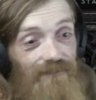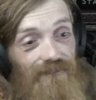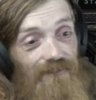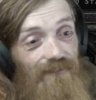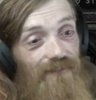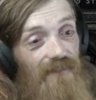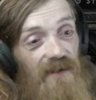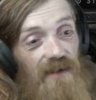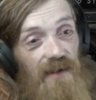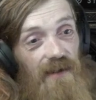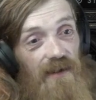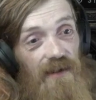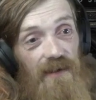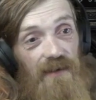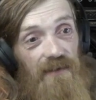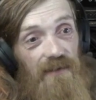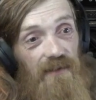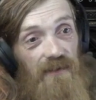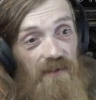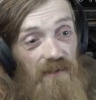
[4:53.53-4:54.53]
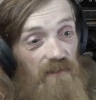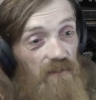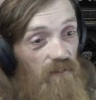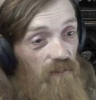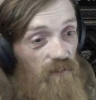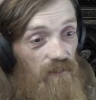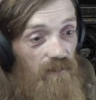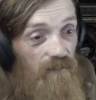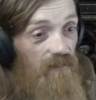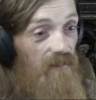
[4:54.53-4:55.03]
It's,
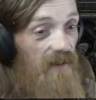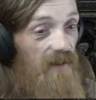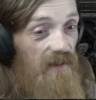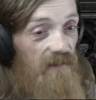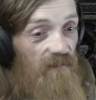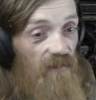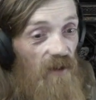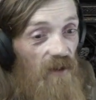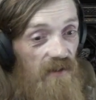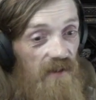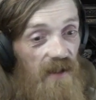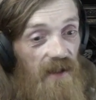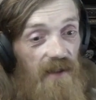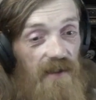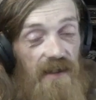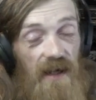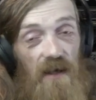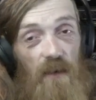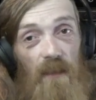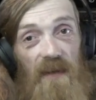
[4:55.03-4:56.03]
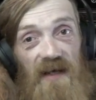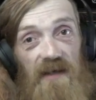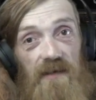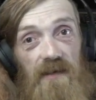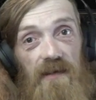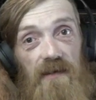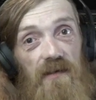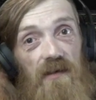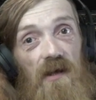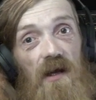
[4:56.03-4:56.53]
as far as I can tell, best
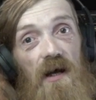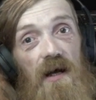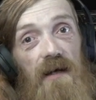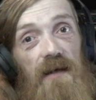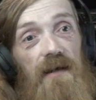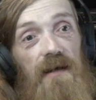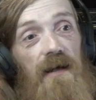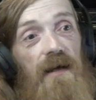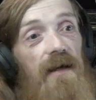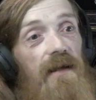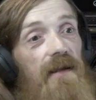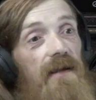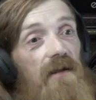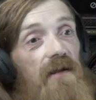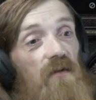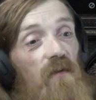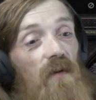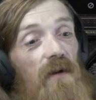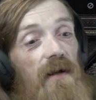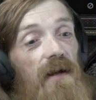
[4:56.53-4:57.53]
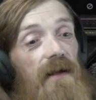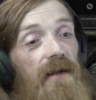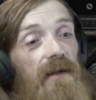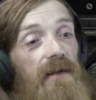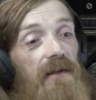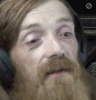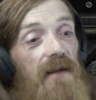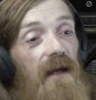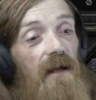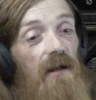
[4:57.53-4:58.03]
in slot. This one I
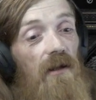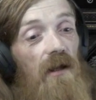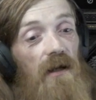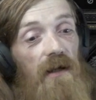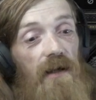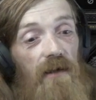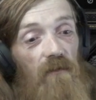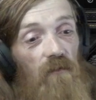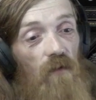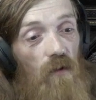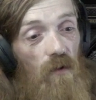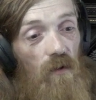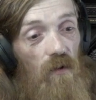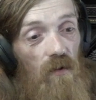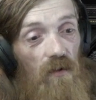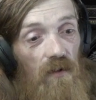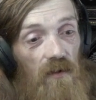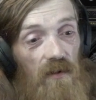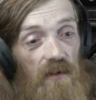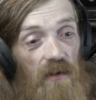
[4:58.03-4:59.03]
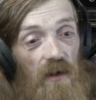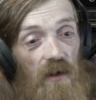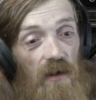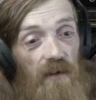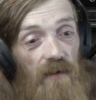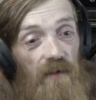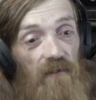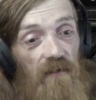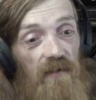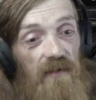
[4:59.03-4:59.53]
got a lucky roll on
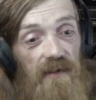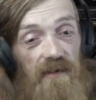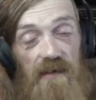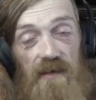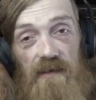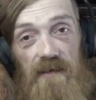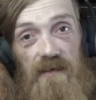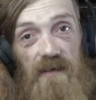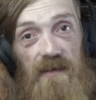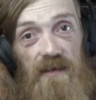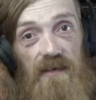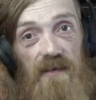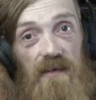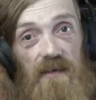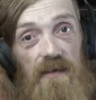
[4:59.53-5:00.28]
the resistances.